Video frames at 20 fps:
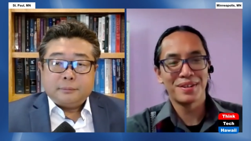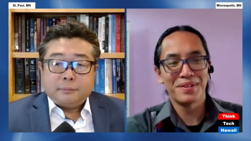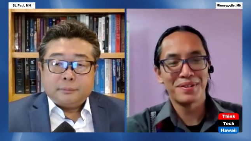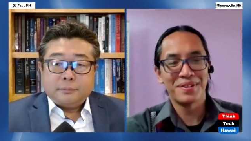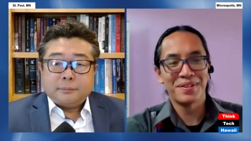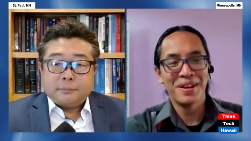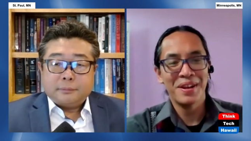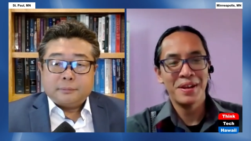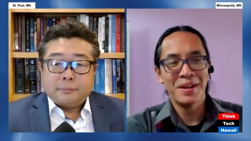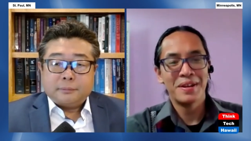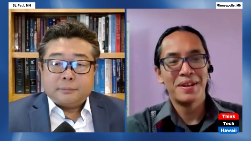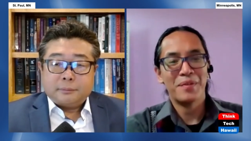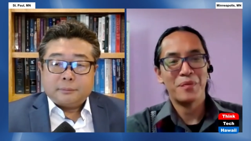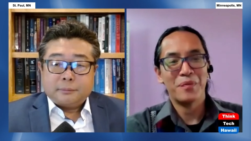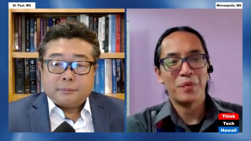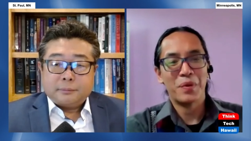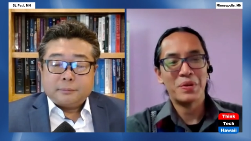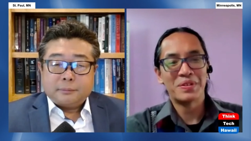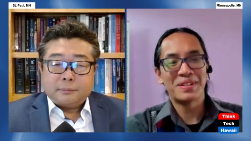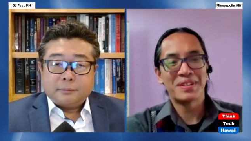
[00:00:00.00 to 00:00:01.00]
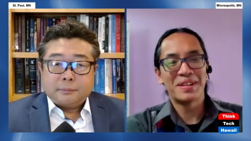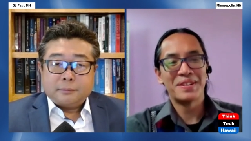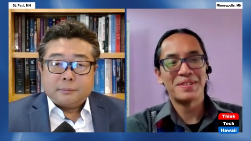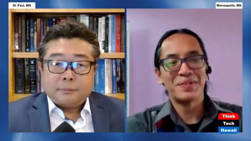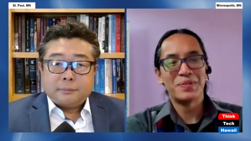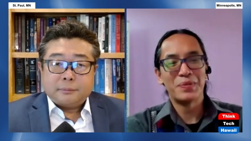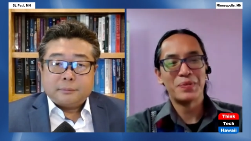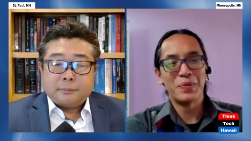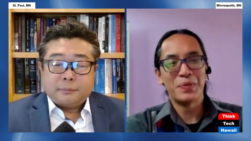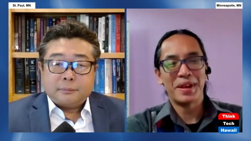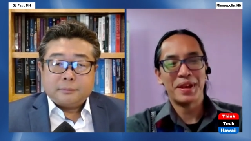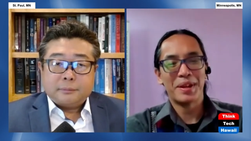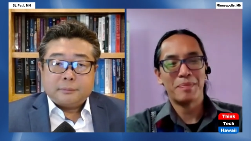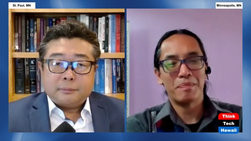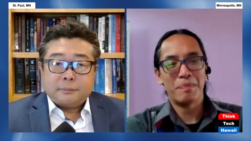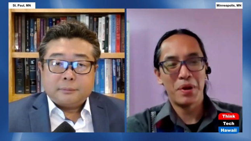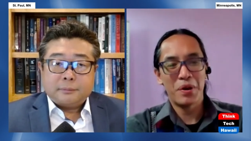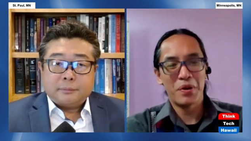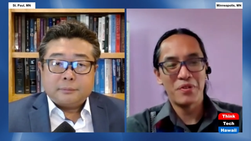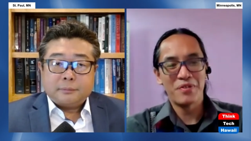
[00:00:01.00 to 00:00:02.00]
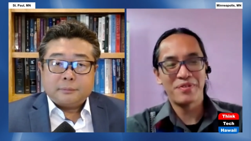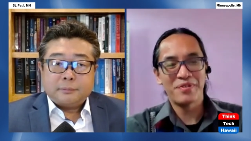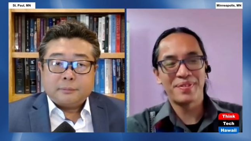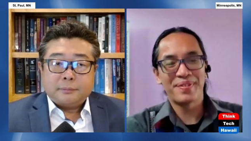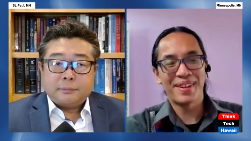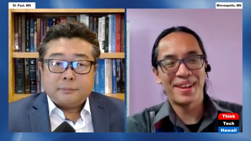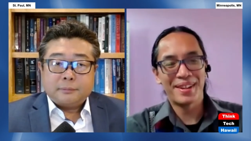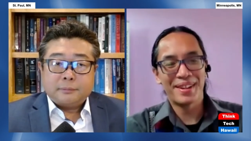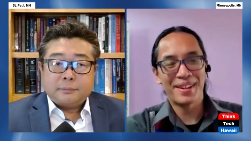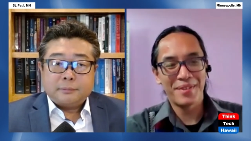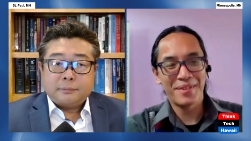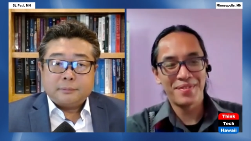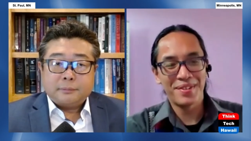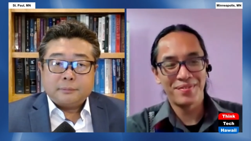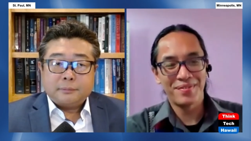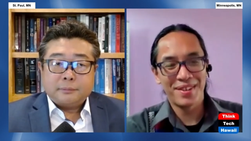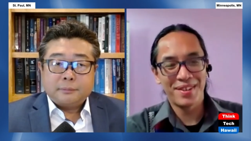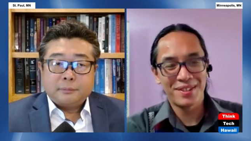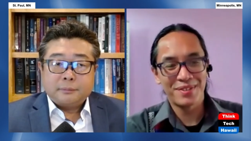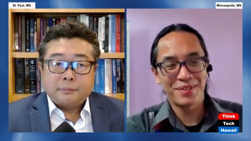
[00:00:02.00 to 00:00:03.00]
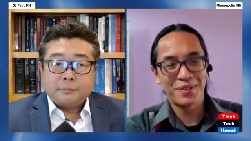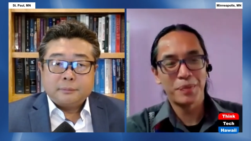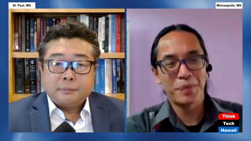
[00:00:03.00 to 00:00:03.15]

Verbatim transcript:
Speaker 1: And in worst cases, you get both. And I think that's a